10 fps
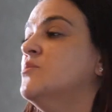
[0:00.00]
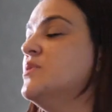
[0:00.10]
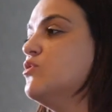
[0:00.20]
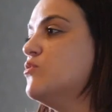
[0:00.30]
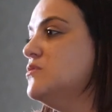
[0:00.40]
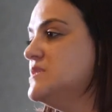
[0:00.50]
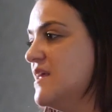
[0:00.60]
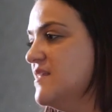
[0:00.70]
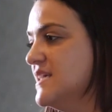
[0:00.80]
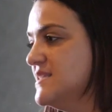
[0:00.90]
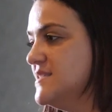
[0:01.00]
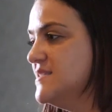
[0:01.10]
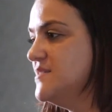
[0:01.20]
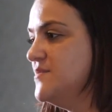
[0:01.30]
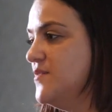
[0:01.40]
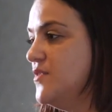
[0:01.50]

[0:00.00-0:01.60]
But the rules are this.